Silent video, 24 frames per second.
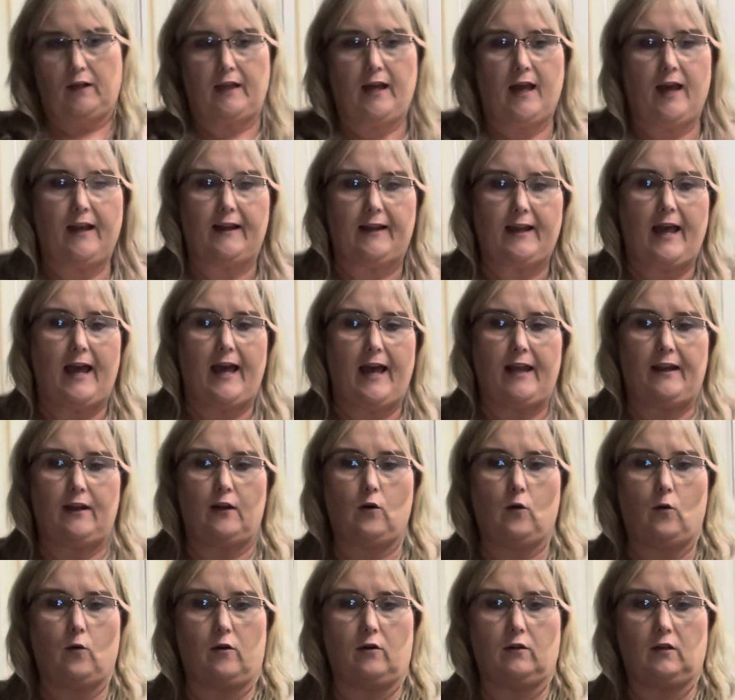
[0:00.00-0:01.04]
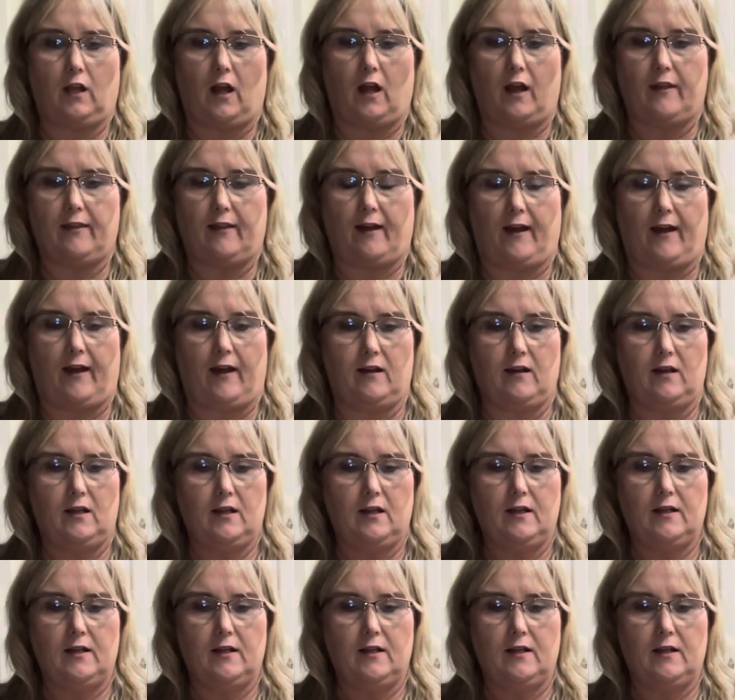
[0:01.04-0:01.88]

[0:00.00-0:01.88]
kind of catty-cornered like that,